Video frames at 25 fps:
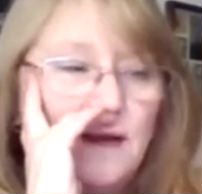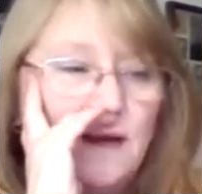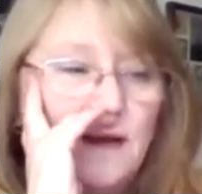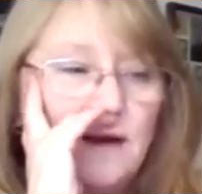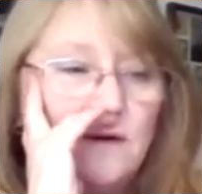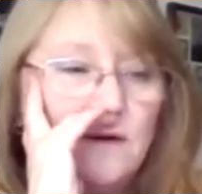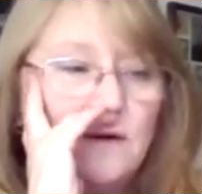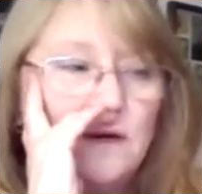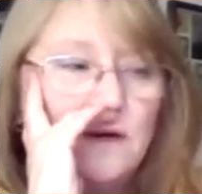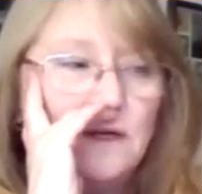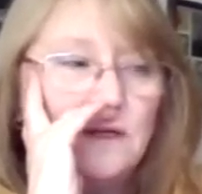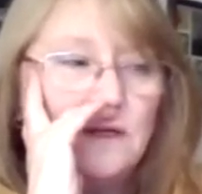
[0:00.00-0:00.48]

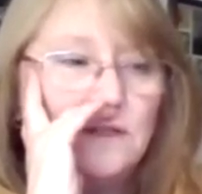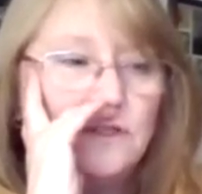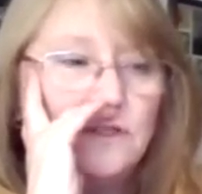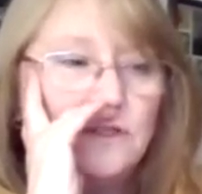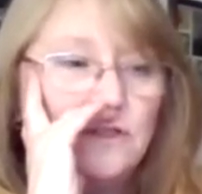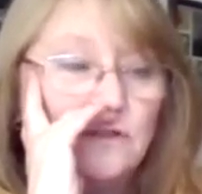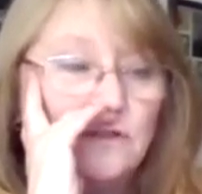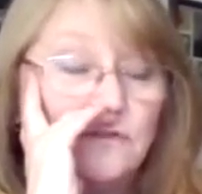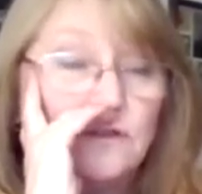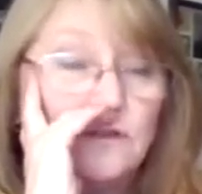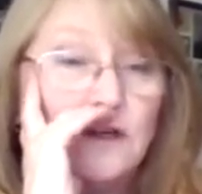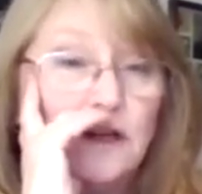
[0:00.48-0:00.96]
our
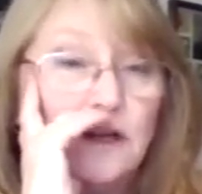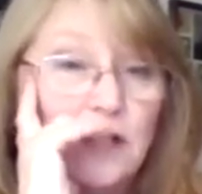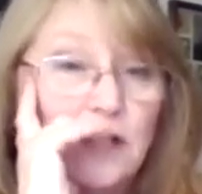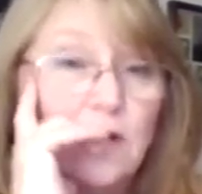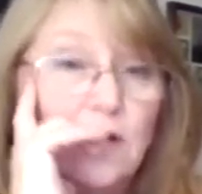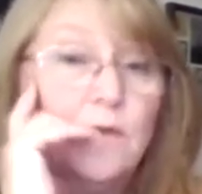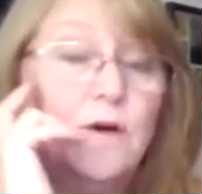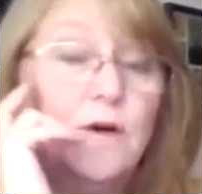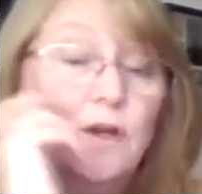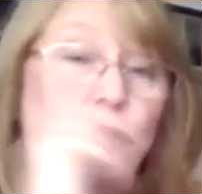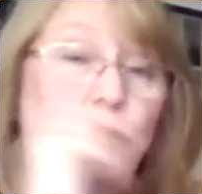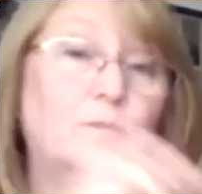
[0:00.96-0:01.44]
children
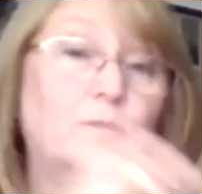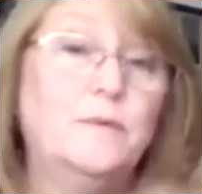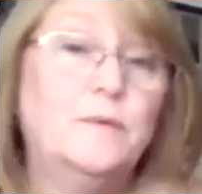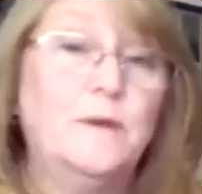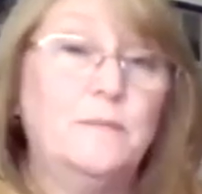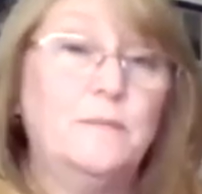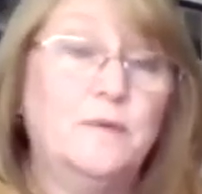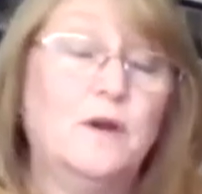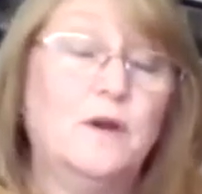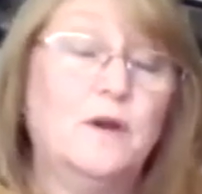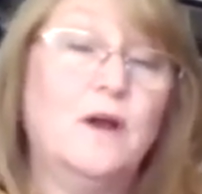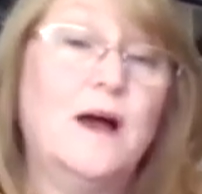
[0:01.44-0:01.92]
and our young
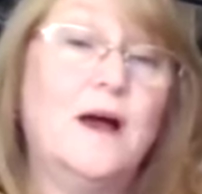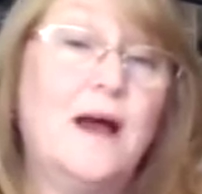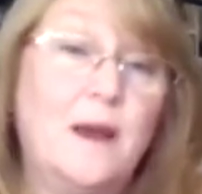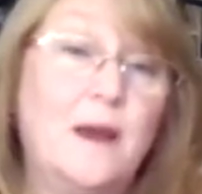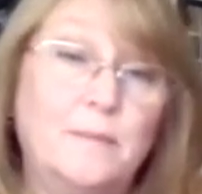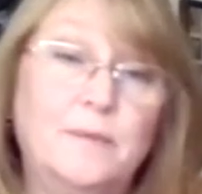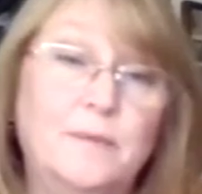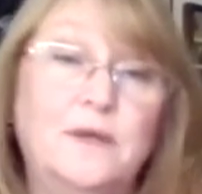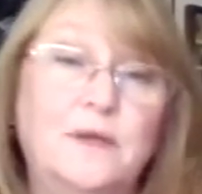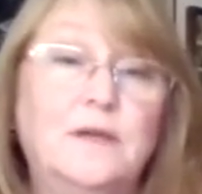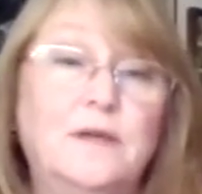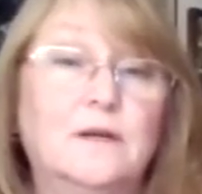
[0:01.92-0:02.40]
people are
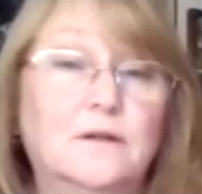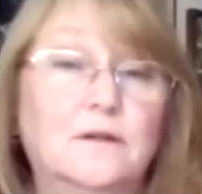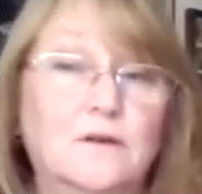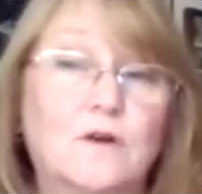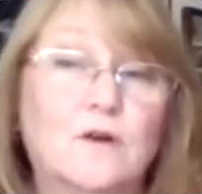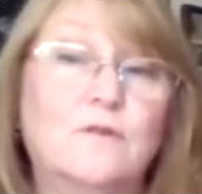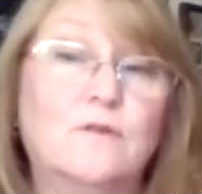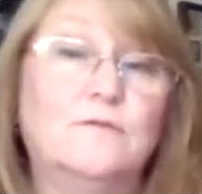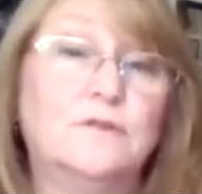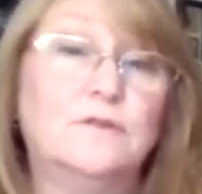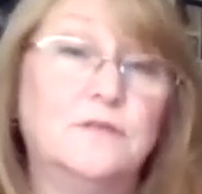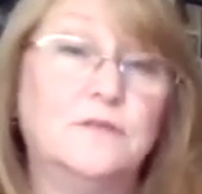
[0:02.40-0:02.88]
happy and
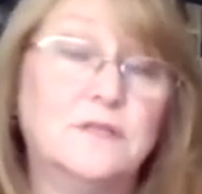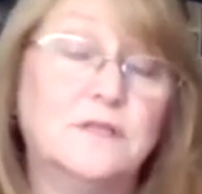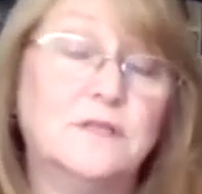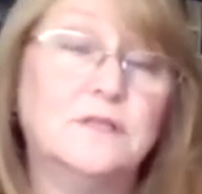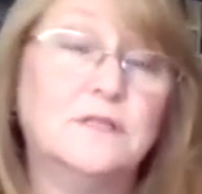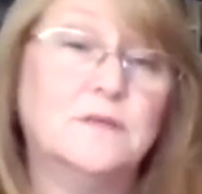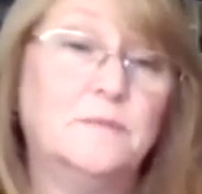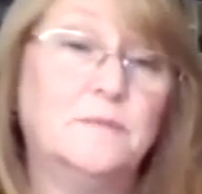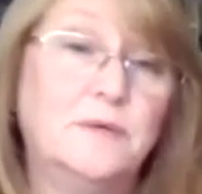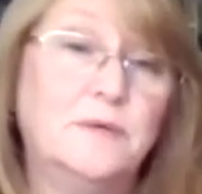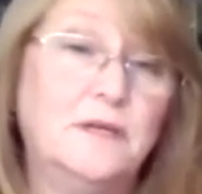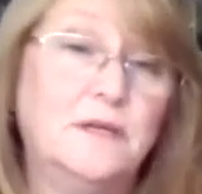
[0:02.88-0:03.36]
confident
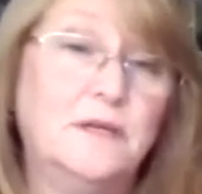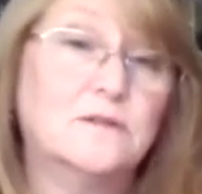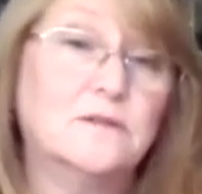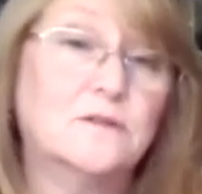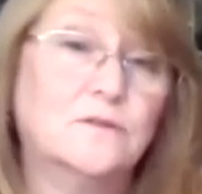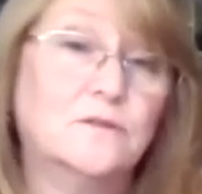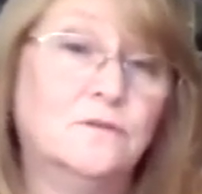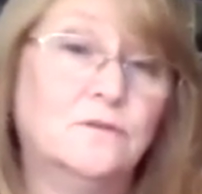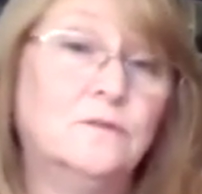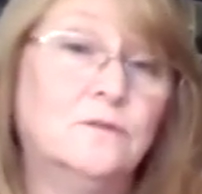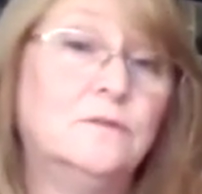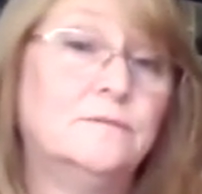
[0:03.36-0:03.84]
to be in
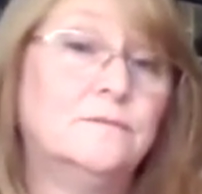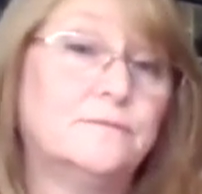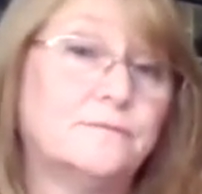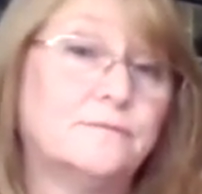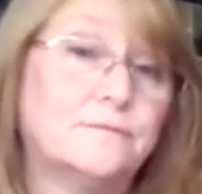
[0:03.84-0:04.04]
school